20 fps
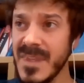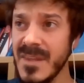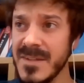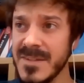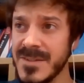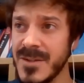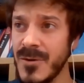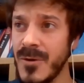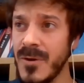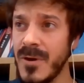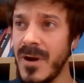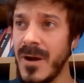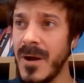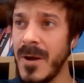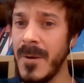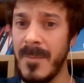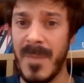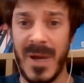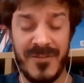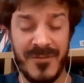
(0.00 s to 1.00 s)

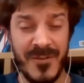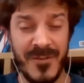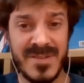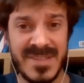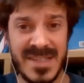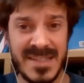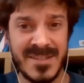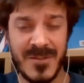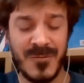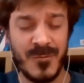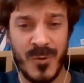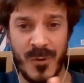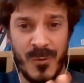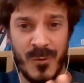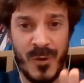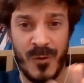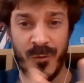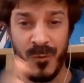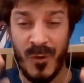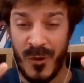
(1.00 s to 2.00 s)
So my first lesson
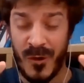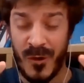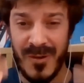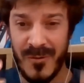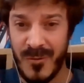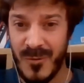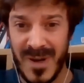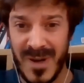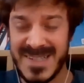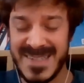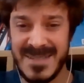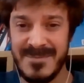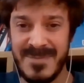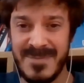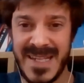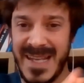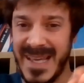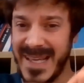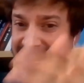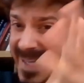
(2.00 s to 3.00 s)
were quite
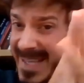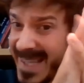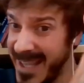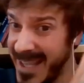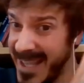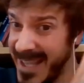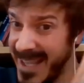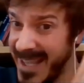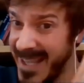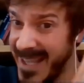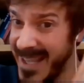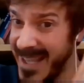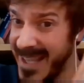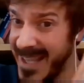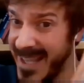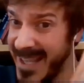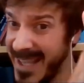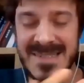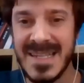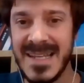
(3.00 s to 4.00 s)
simply like, hey, wash your
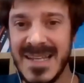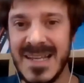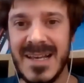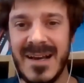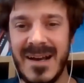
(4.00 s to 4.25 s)
hands,